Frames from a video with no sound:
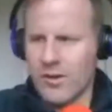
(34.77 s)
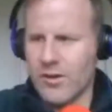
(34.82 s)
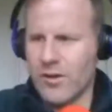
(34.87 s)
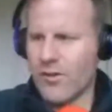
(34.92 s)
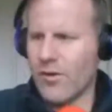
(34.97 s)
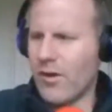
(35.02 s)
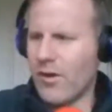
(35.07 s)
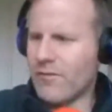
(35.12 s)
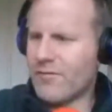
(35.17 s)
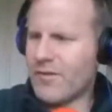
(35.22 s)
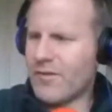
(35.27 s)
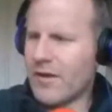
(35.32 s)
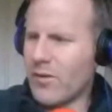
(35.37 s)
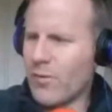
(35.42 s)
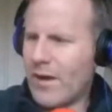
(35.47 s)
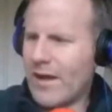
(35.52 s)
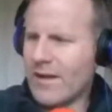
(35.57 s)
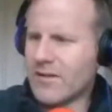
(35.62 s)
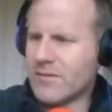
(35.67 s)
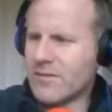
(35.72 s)
You're all very
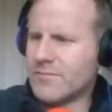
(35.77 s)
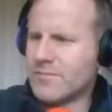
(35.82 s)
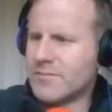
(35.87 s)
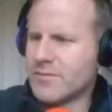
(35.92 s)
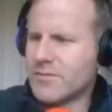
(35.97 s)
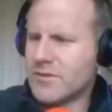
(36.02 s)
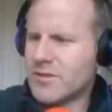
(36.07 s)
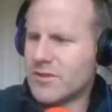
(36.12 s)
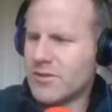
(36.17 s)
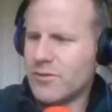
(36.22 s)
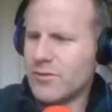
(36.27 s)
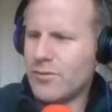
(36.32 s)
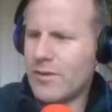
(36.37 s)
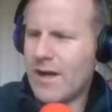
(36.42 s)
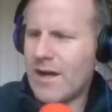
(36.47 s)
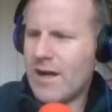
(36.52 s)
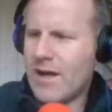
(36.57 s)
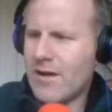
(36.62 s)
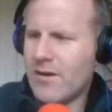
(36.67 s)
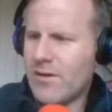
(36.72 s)
welcome to
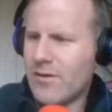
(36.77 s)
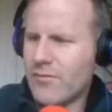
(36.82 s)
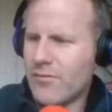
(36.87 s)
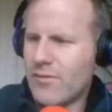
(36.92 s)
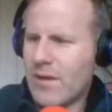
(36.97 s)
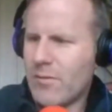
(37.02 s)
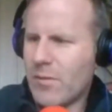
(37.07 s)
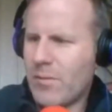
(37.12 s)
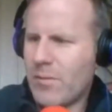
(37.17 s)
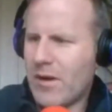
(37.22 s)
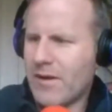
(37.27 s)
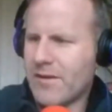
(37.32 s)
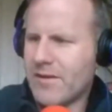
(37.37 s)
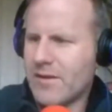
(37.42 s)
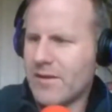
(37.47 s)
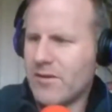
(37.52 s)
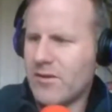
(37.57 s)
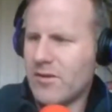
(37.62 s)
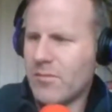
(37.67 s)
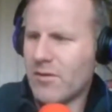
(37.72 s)
Ramble Pod
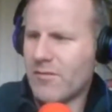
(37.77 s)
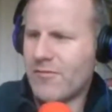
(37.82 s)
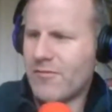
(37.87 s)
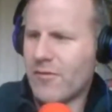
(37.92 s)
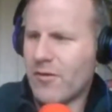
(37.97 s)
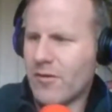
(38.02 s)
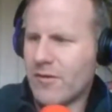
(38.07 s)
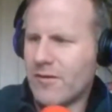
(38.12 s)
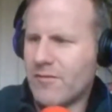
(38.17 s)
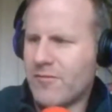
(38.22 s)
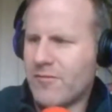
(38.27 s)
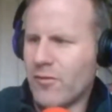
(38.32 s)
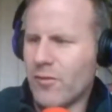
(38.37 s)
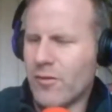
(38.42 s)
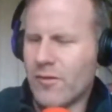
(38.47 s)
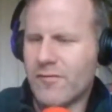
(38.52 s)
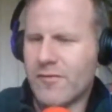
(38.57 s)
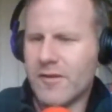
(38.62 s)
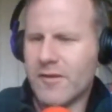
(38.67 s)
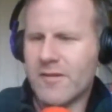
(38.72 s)
number
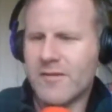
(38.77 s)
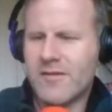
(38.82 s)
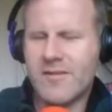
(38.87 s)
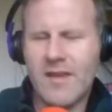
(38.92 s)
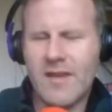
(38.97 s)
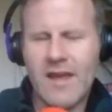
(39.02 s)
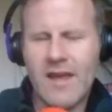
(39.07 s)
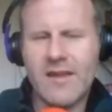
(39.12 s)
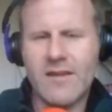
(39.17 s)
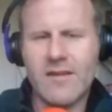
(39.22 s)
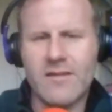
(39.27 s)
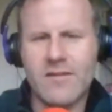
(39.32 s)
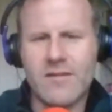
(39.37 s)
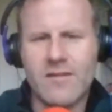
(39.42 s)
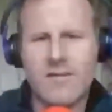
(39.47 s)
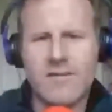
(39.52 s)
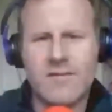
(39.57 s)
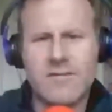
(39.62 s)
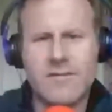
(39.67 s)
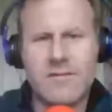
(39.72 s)
44 for the 2nd
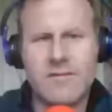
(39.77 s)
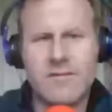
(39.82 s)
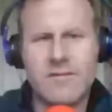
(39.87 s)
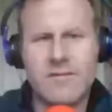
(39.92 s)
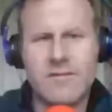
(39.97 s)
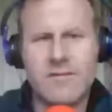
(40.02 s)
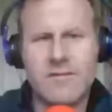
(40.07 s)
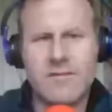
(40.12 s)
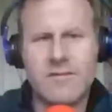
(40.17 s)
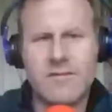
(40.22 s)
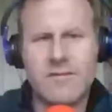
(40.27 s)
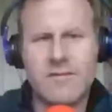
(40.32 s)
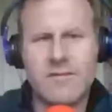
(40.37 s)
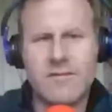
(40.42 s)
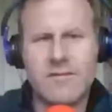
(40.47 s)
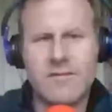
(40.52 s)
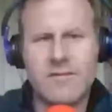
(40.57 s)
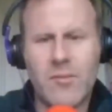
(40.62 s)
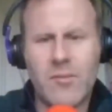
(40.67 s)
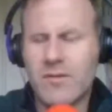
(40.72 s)

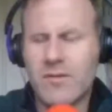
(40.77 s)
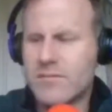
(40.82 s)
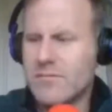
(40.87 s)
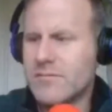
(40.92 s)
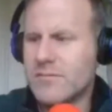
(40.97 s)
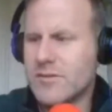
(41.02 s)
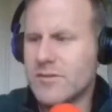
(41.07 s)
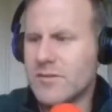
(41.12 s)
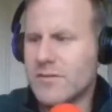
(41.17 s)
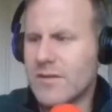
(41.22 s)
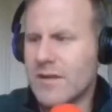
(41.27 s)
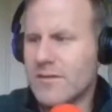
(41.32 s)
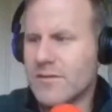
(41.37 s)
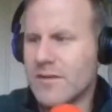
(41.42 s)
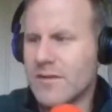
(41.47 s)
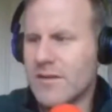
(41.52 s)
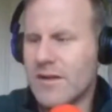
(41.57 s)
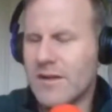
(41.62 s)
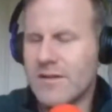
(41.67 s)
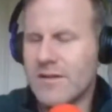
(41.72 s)
of April
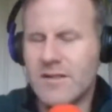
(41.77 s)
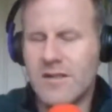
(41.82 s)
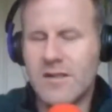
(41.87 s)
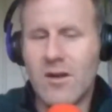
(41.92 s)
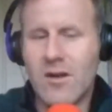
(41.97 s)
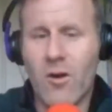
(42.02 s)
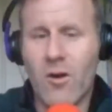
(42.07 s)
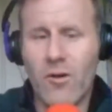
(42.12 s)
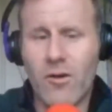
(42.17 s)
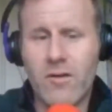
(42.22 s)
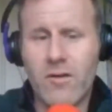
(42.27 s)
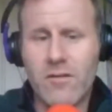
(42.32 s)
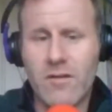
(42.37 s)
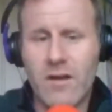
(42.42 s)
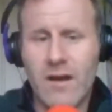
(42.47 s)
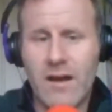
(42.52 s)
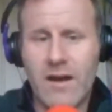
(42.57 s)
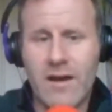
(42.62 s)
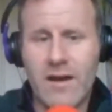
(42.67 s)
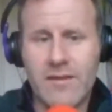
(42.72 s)
2019.
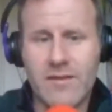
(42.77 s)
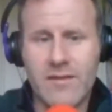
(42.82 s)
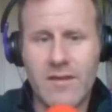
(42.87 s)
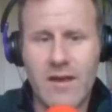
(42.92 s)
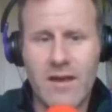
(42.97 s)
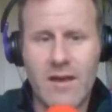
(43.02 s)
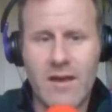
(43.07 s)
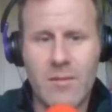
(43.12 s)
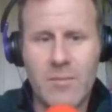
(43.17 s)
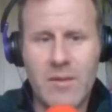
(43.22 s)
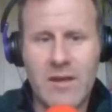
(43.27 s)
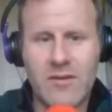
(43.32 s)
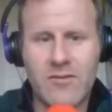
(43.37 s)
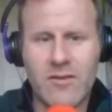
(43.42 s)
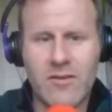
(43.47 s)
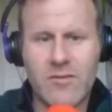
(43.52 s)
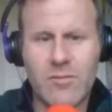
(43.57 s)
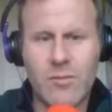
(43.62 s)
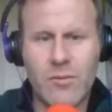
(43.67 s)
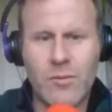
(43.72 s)
Or as
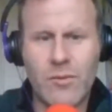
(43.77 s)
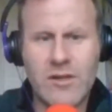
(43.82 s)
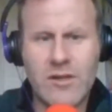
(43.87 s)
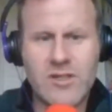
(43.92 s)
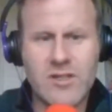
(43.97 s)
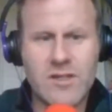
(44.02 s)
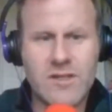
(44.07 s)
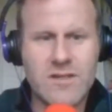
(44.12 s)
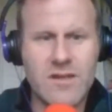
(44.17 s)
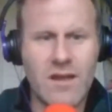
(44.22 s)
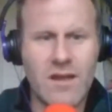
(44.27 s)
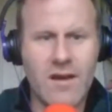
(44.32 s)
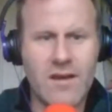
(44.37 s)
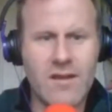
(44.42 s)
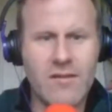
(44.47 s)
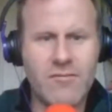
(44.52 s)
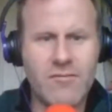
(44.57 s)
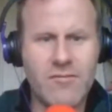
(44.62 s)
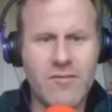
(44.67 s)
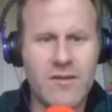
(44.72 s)
Patreons will be watching this
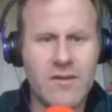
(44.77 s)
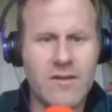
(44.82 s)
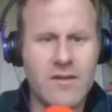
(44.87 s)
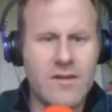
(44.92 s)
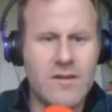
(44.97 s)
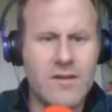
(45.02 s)
live,